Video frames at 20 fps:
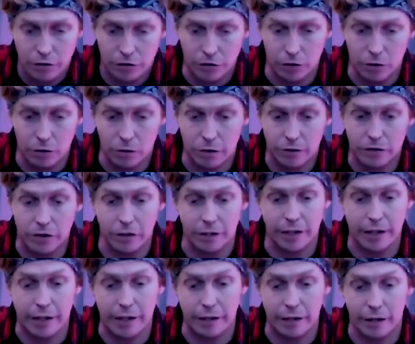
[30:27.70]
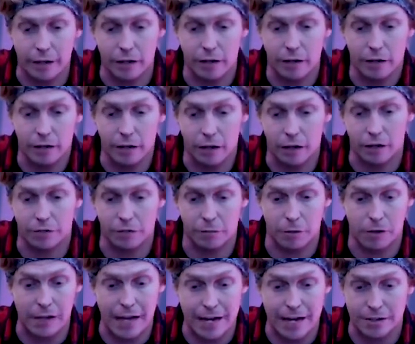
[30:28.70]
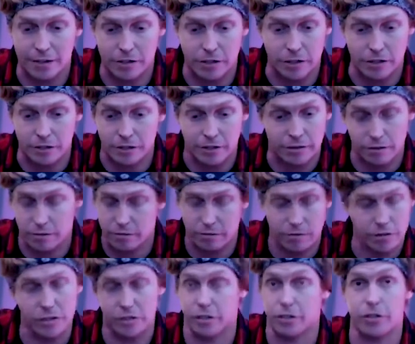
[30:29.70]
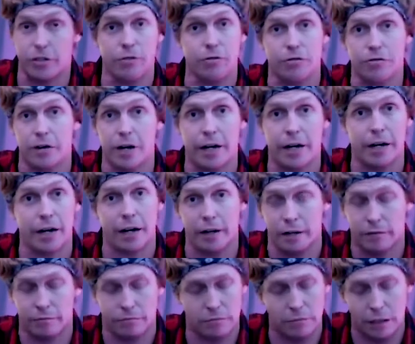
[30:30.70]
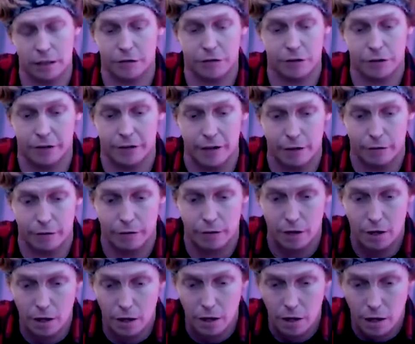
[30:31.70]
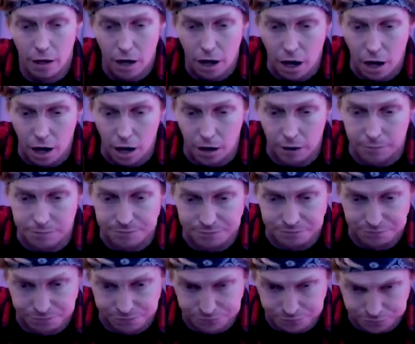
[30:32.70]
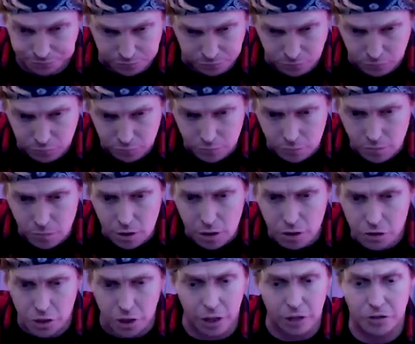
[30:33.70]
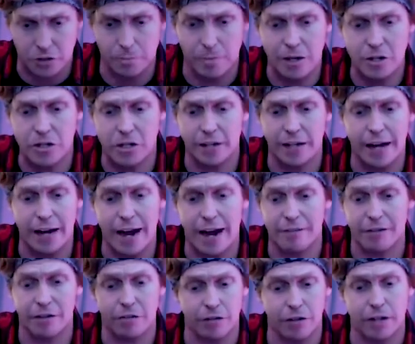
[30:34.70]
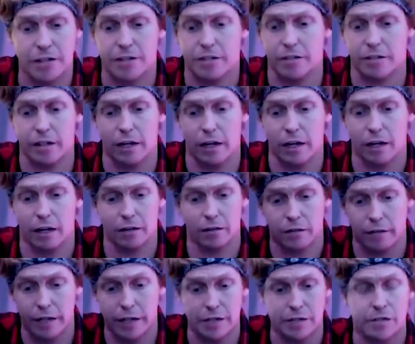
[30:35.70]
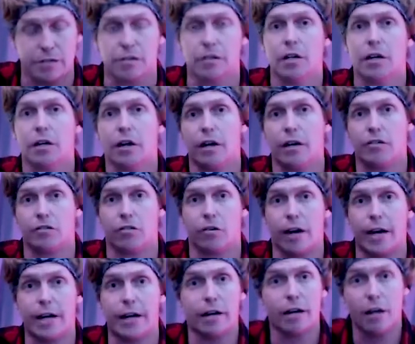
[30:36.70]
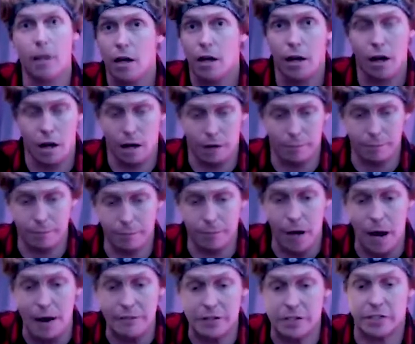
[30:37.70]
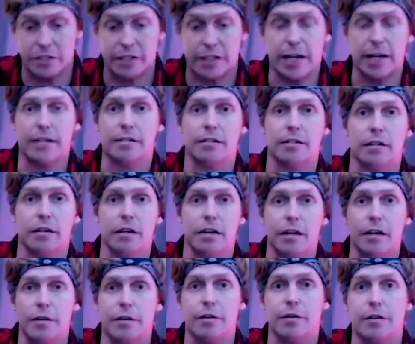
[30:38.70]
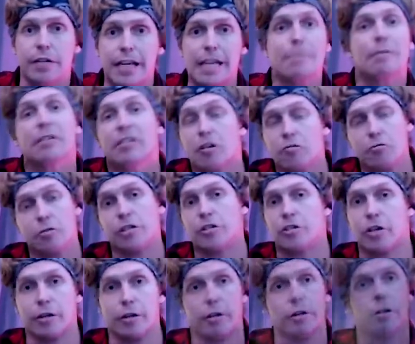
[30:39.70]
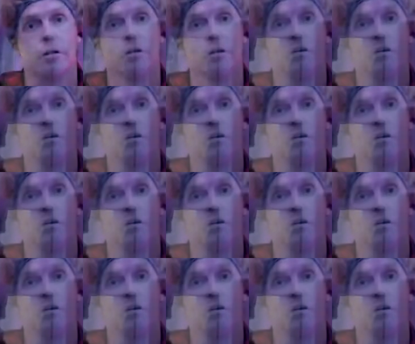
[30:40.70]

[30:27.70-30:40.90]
So it's good to hear uh, from Gladys. She's she's a huge friend. I I, I love her to death. Um, she also mentioned that having friends uh, is is great. Um, obviously, guys, keep in touch with each other.